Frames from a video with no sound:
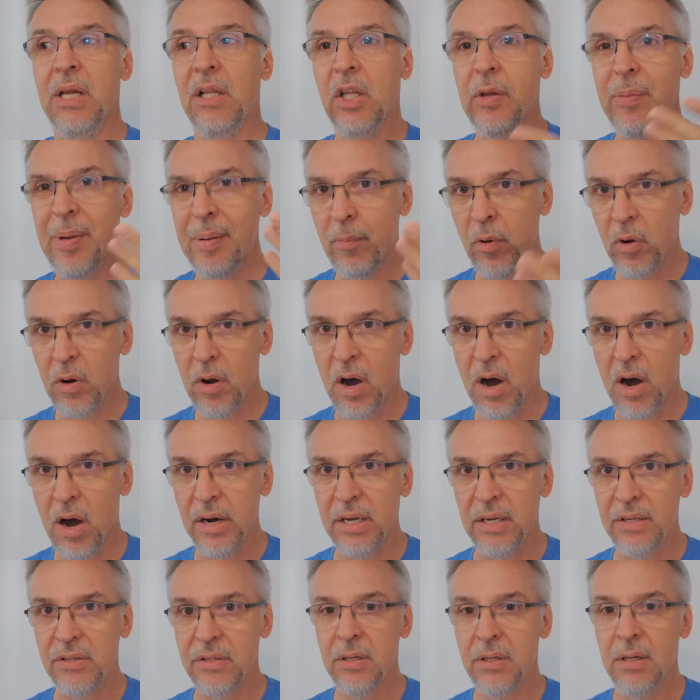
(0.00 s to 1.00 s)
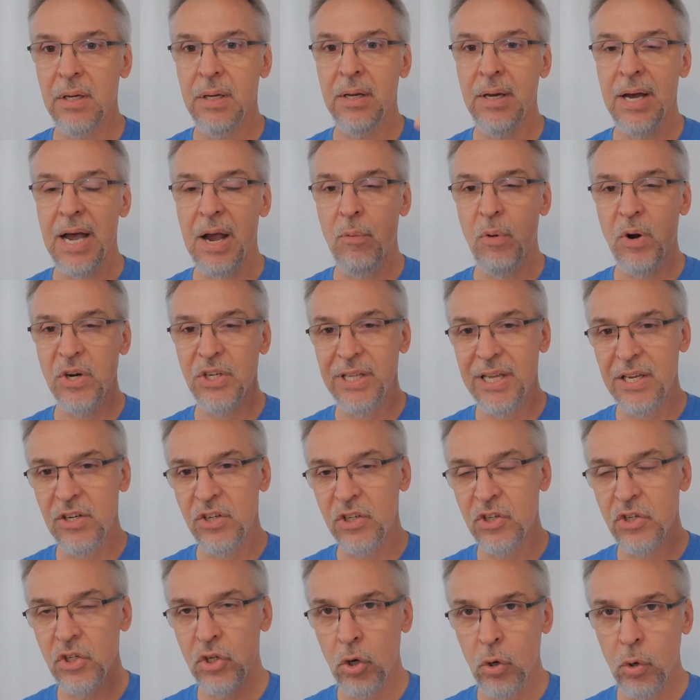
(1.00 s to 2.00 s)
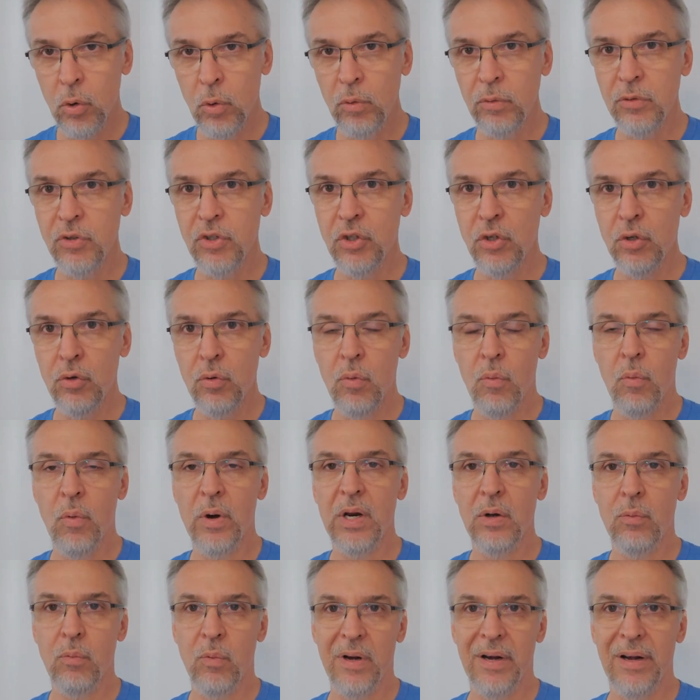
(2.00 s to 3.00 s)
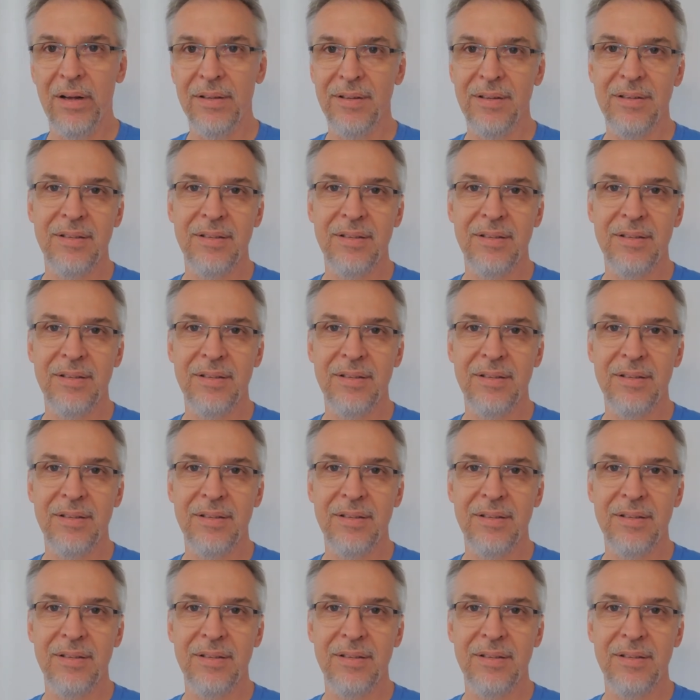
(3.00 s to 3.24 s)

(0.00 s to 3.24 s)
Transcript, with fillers: a little bit more honest. I wish they had just told you what it was.